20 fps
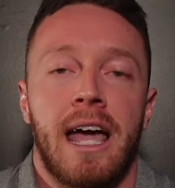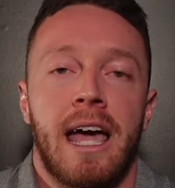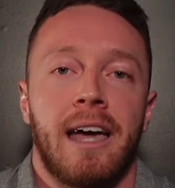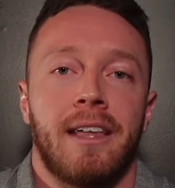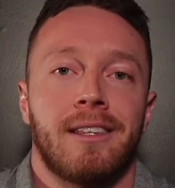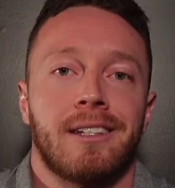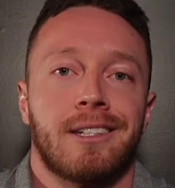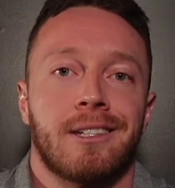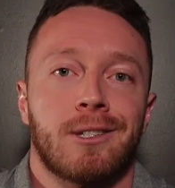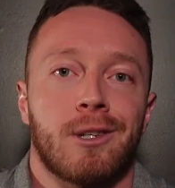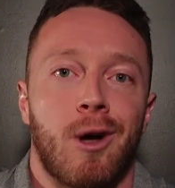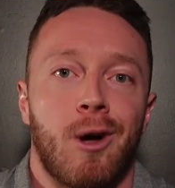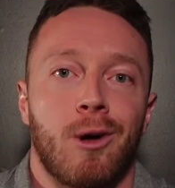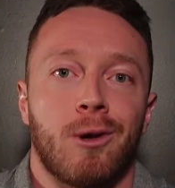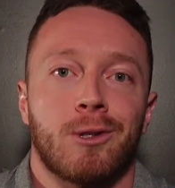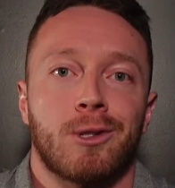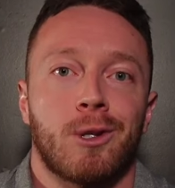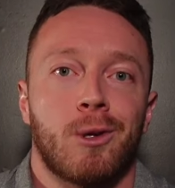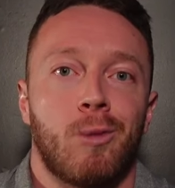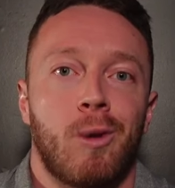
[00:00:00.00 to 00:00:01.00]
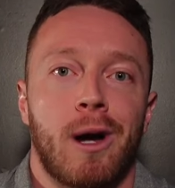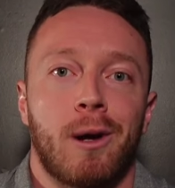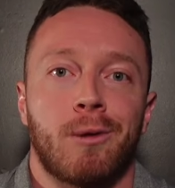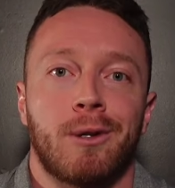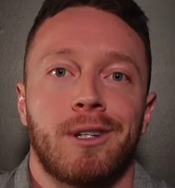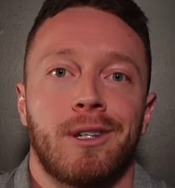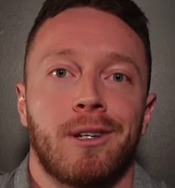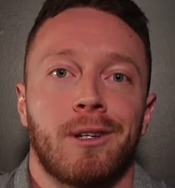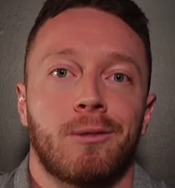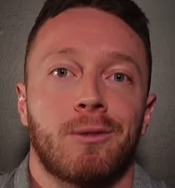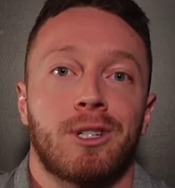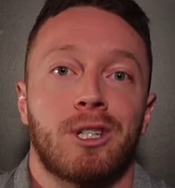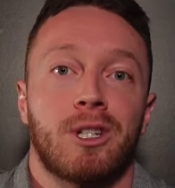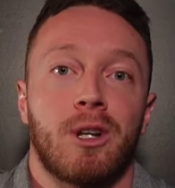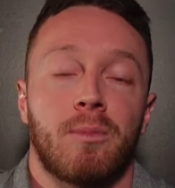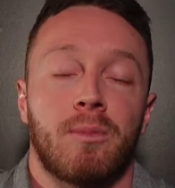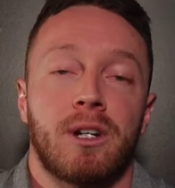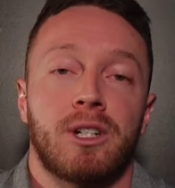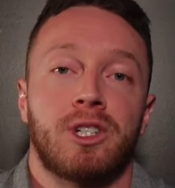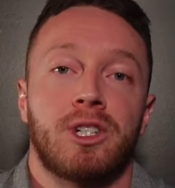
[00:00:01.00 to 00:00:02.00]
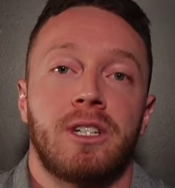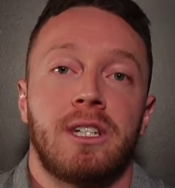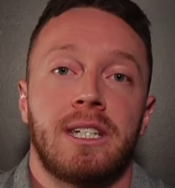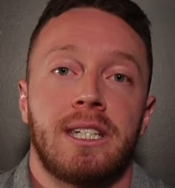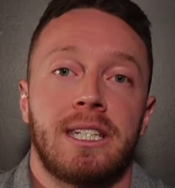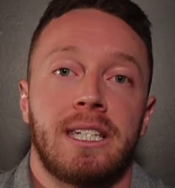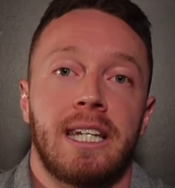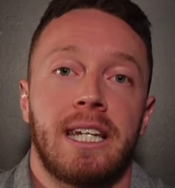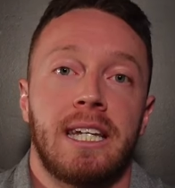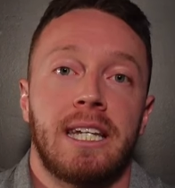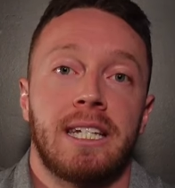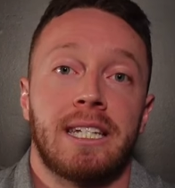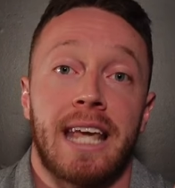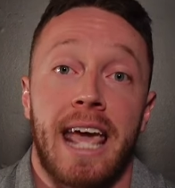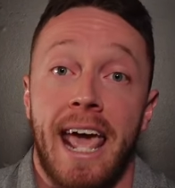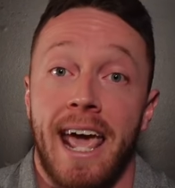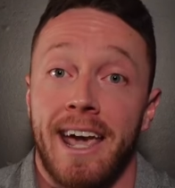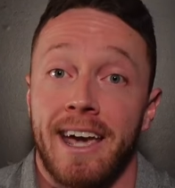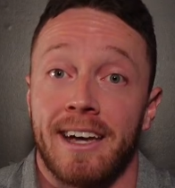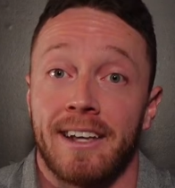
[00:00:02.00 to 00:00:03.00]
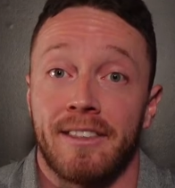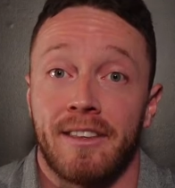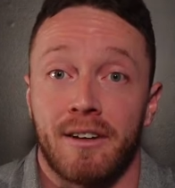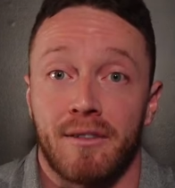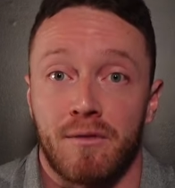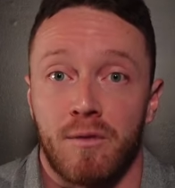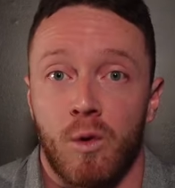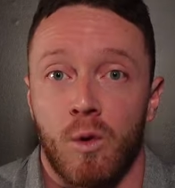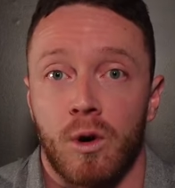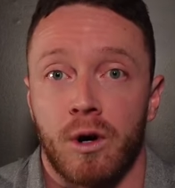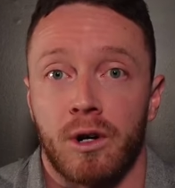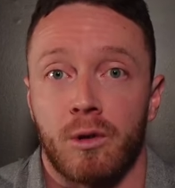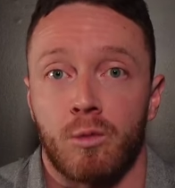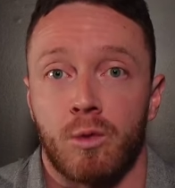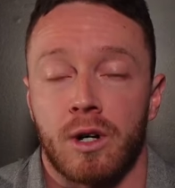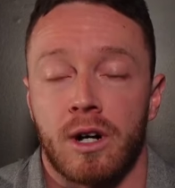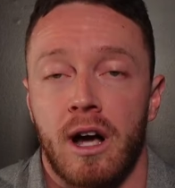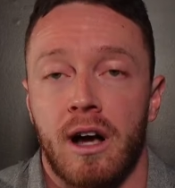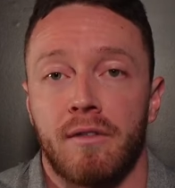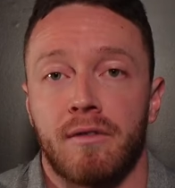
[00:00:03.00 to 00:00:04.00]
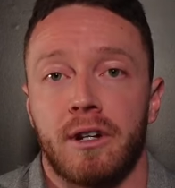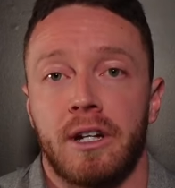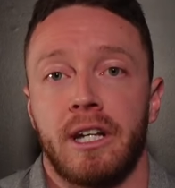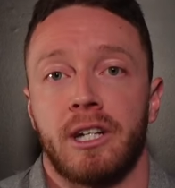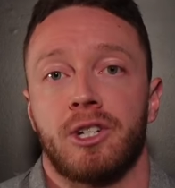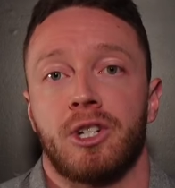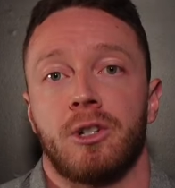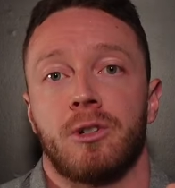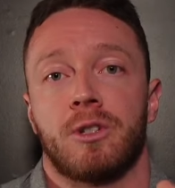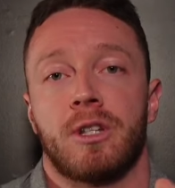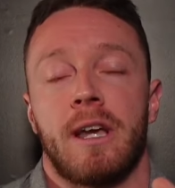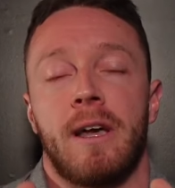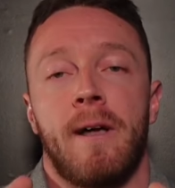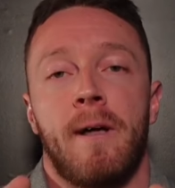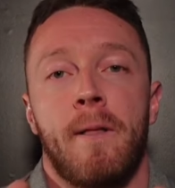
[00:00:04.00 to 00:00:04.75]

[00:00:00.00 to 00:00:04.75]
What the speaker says: And this is also why we're dealing with so much disease and therefore recovery issues.